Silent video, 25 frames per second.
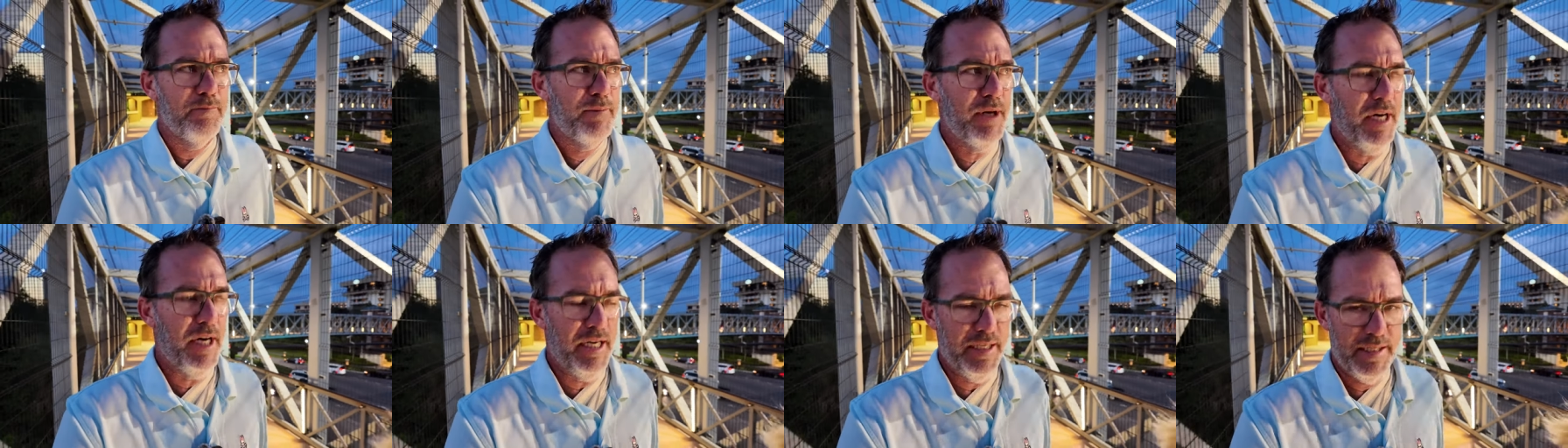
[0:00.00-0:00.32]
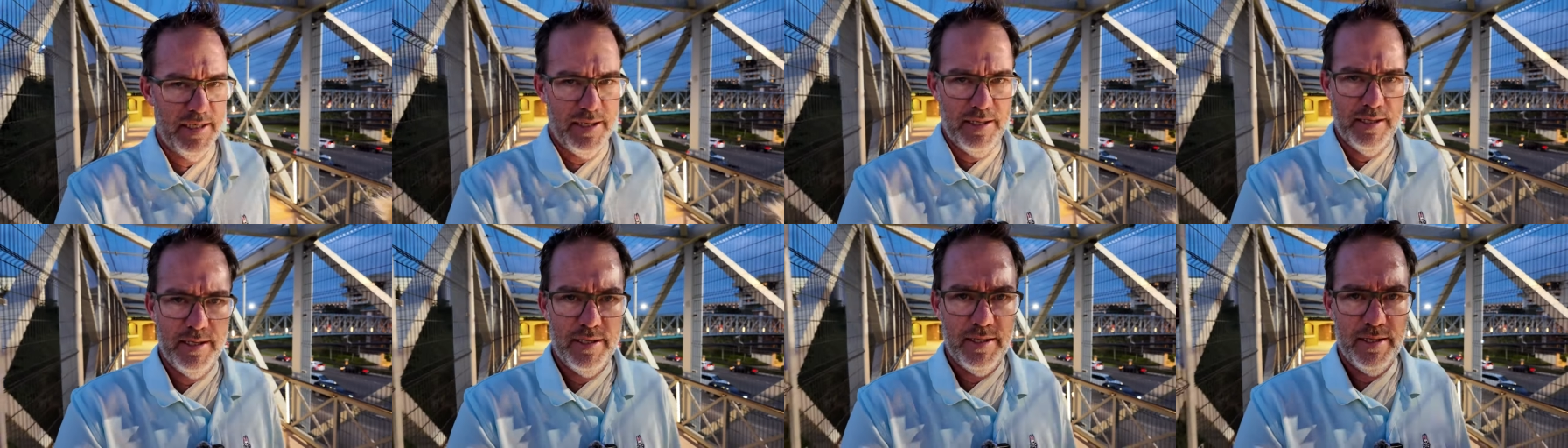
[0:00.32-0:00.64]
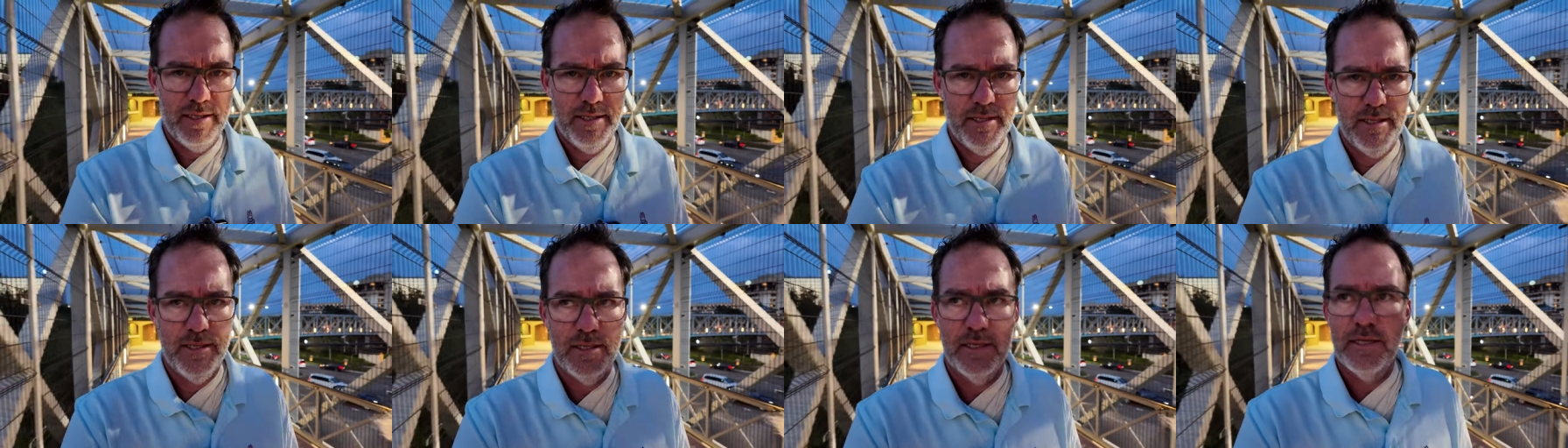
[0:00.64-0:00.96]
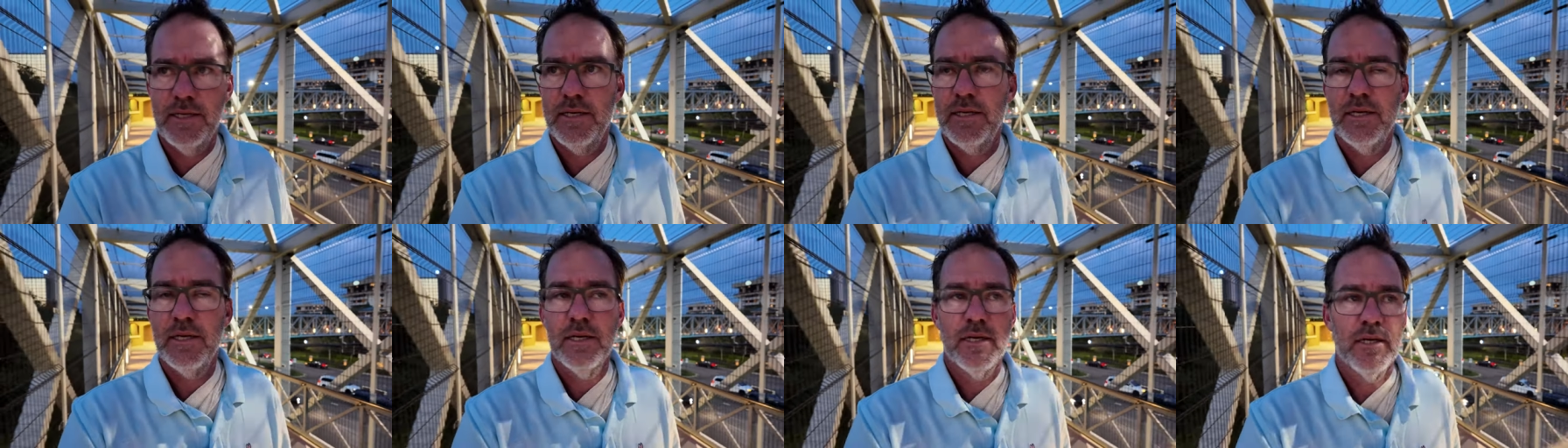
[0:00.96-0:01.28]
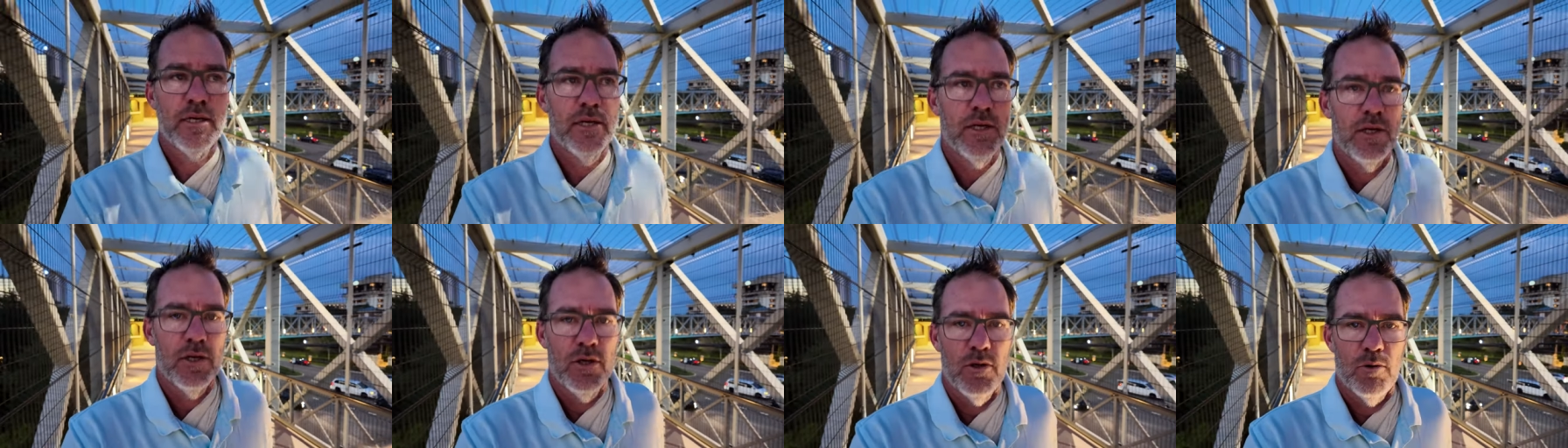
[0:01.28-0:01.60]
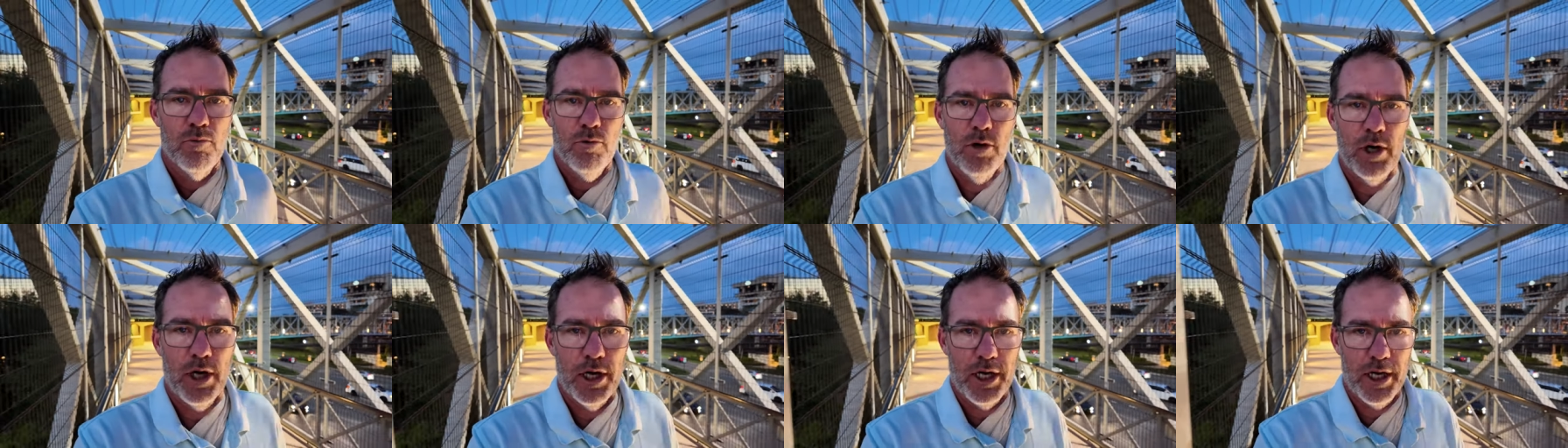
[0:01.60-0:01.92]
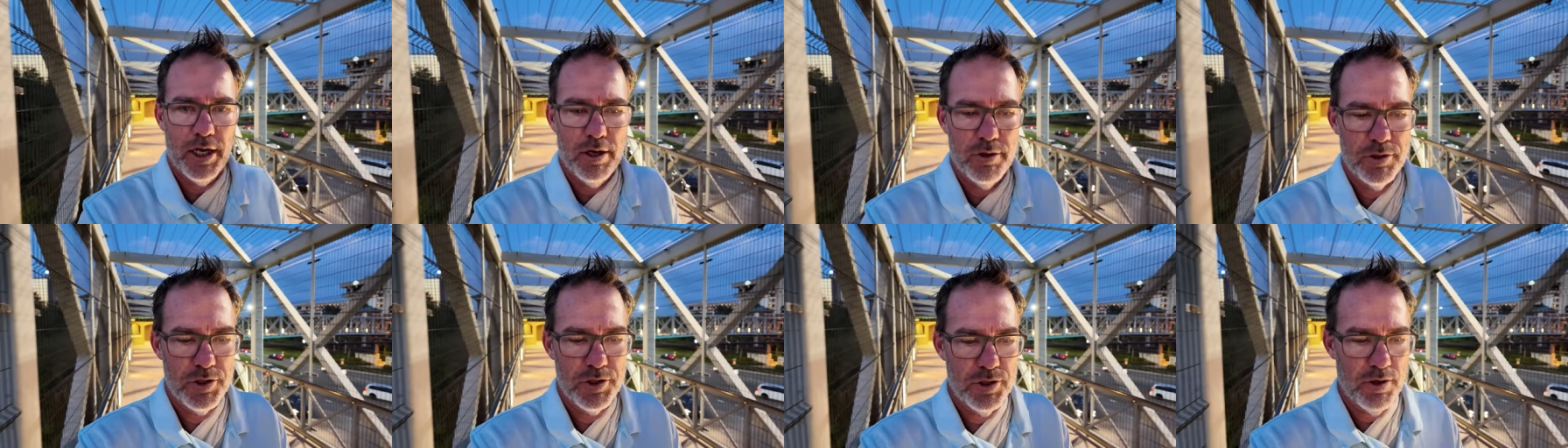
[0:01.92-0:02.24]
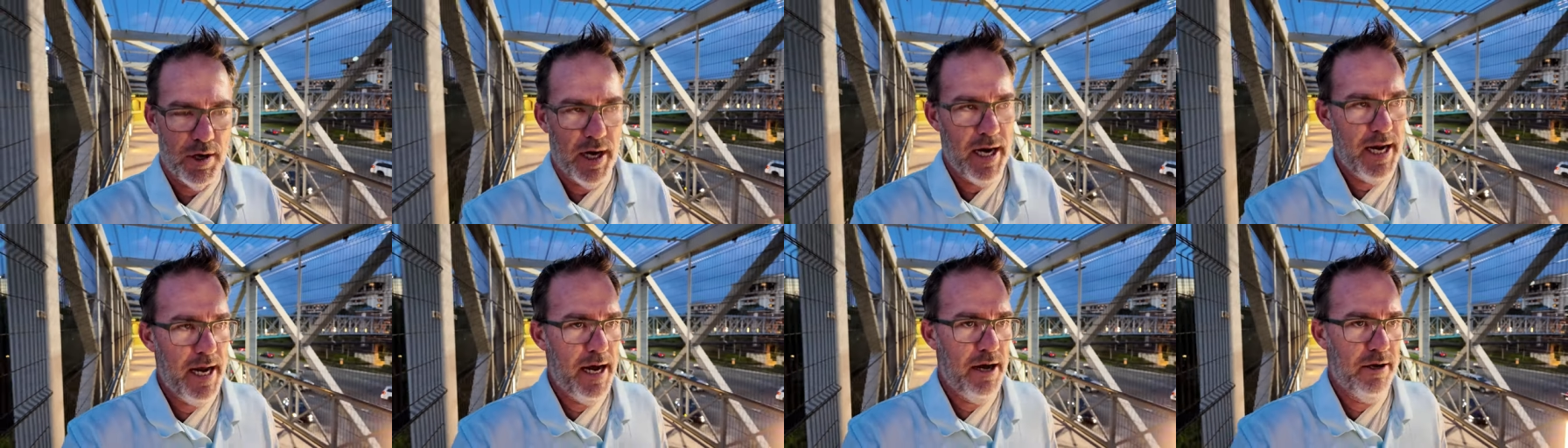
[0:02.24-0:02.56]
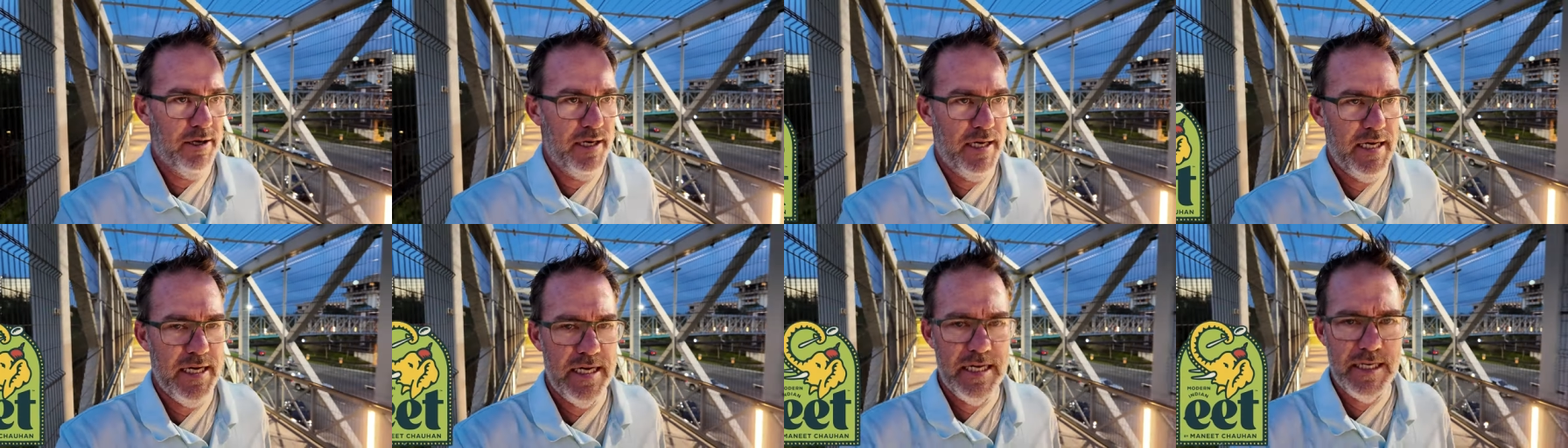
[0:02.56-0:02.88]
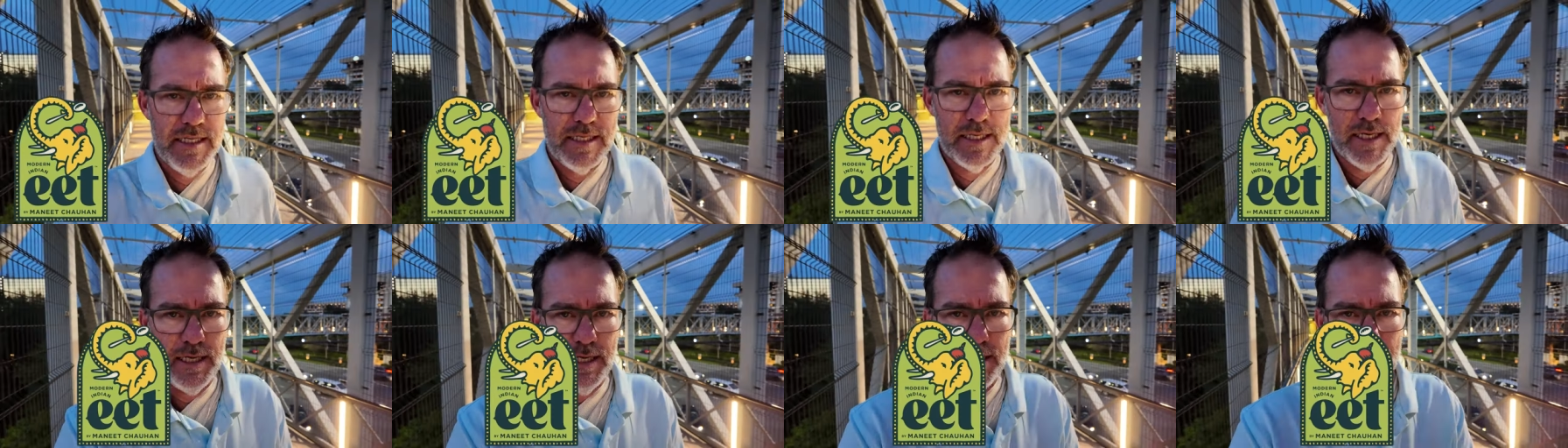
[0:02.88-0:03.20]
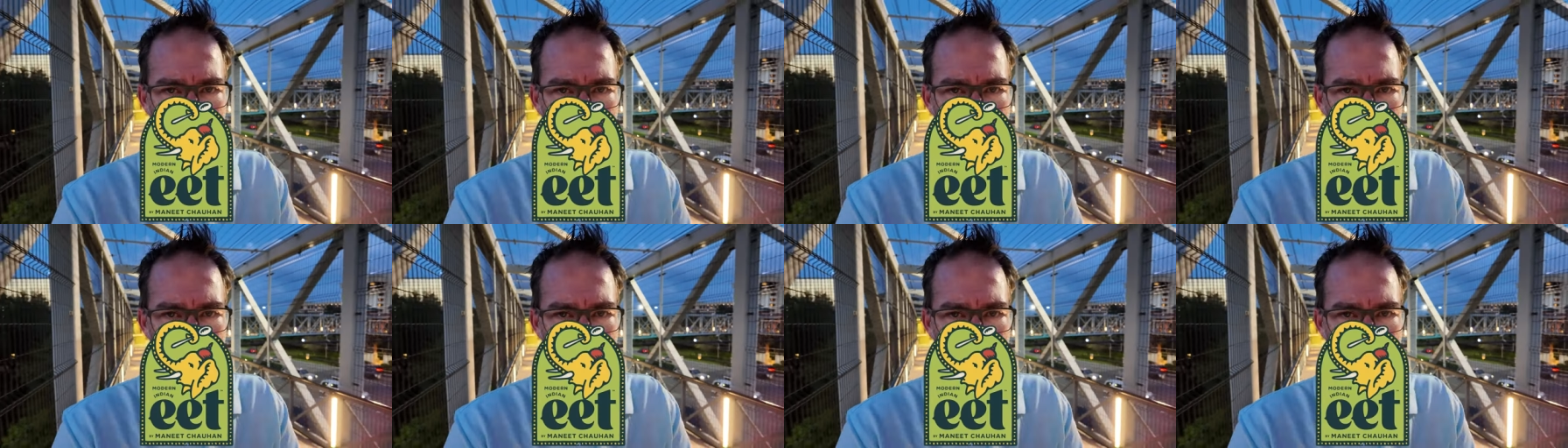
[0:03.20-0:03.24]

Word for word: but we're gonna go try out Eat,